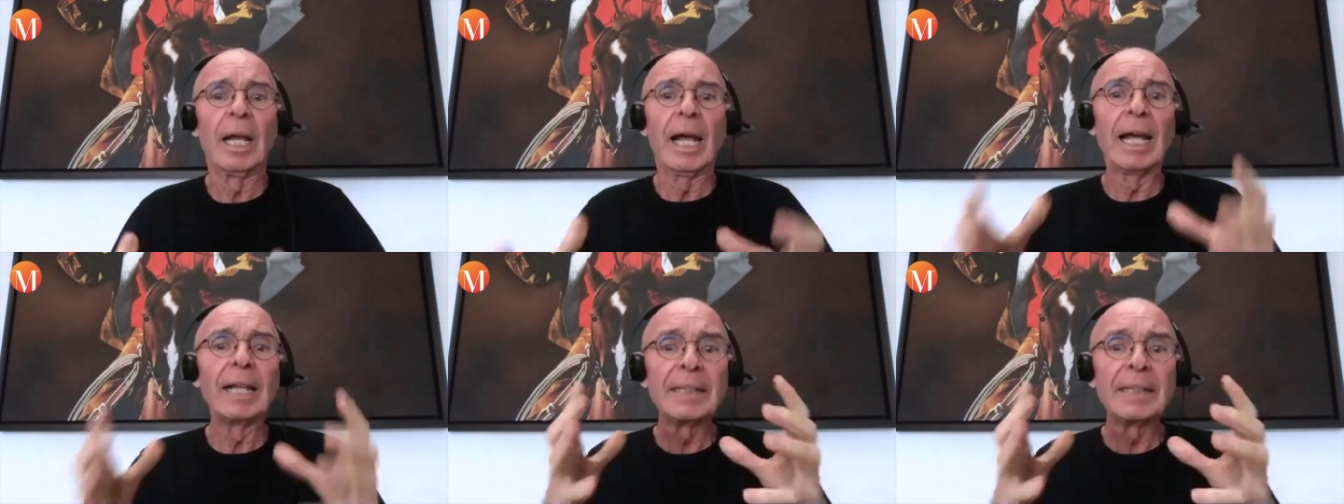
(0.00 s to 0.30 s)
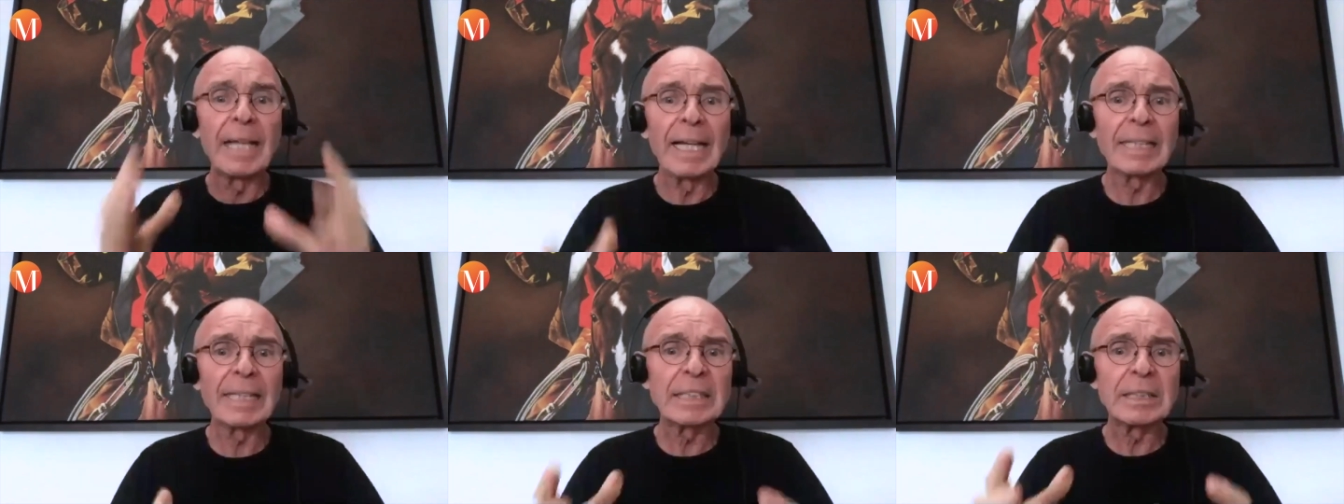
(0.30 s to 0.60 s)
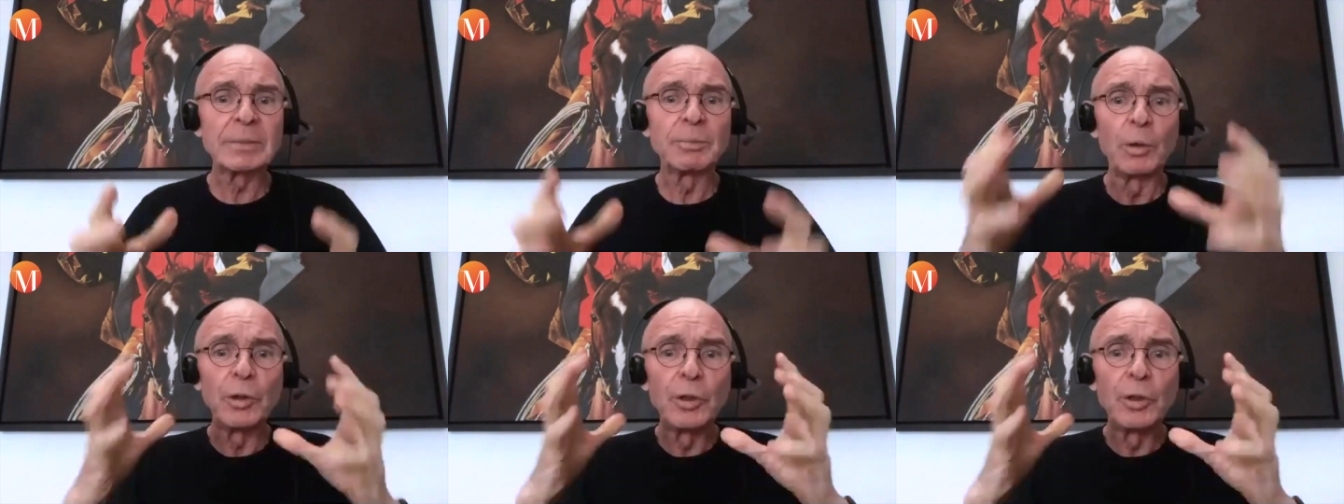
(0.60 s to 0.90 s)
And
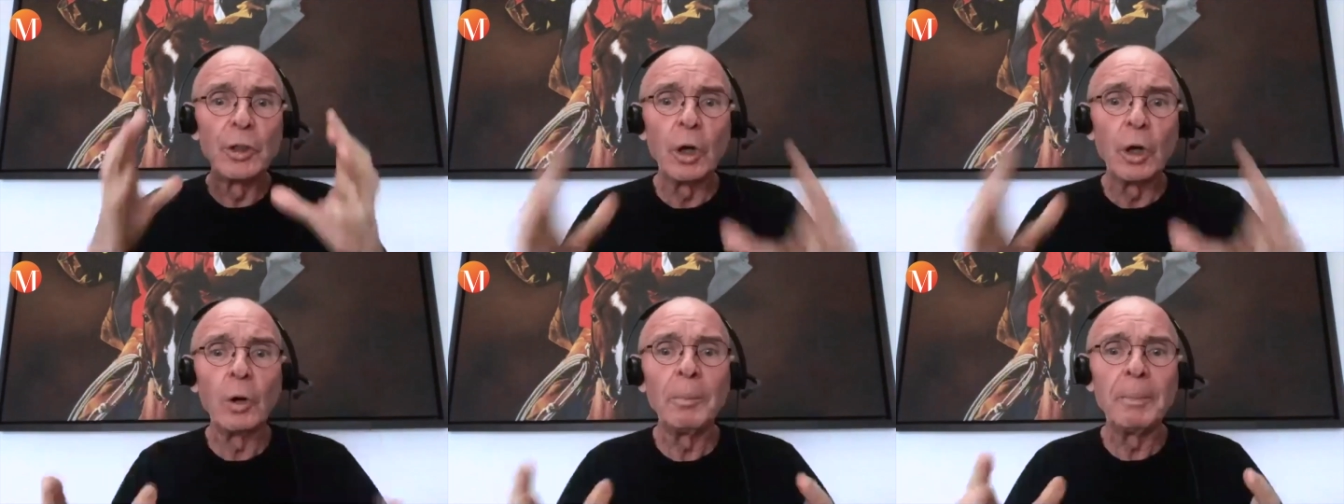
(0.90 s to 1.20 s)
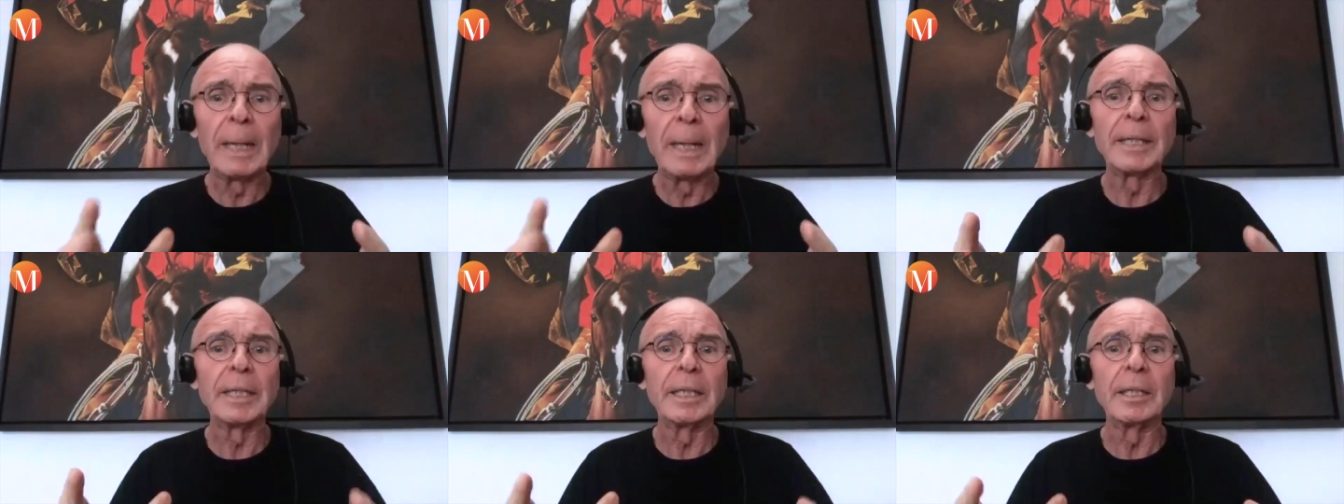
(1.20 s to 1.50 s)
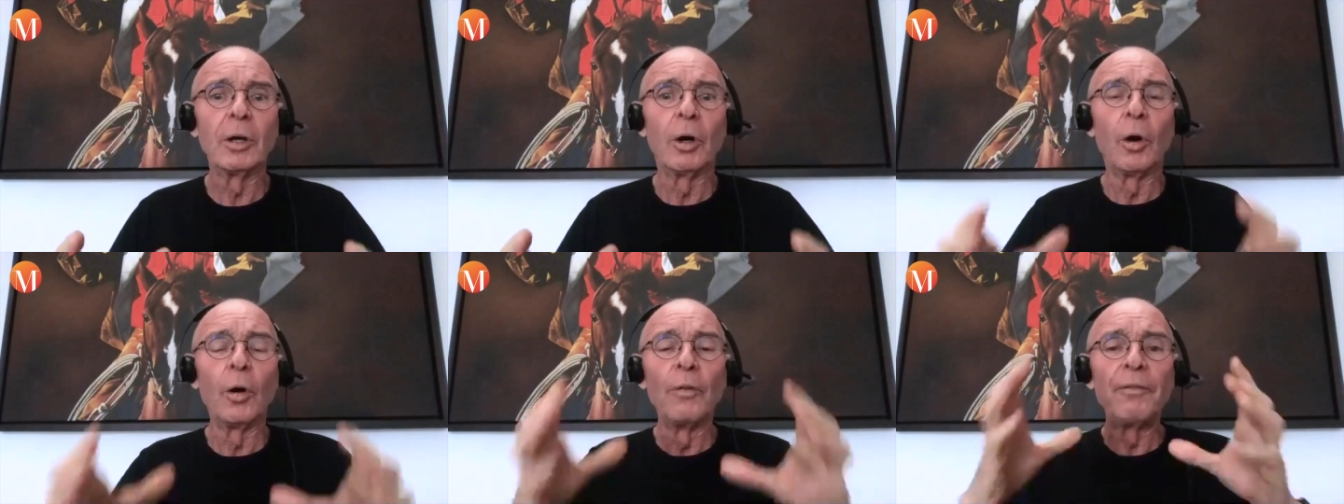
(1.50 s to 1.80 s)
that's where no
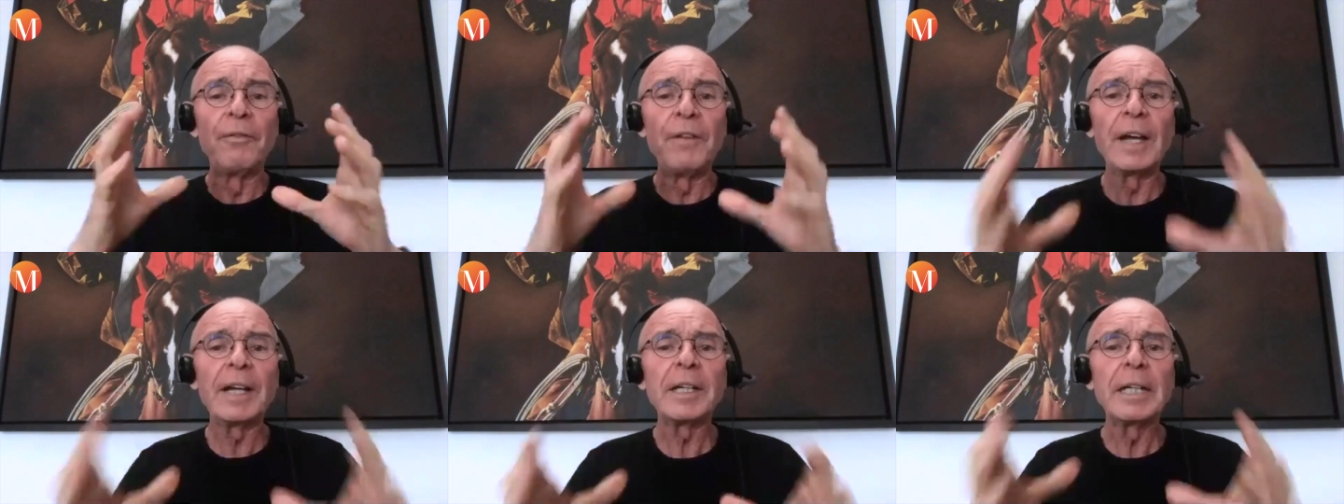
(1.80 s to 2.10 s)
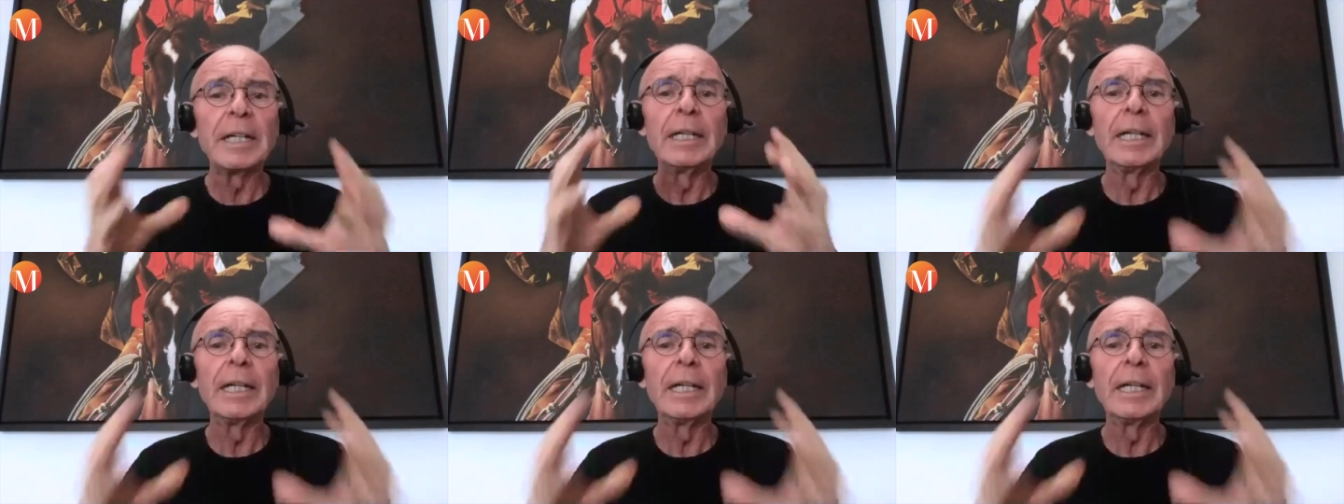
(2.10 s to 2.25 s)
money or very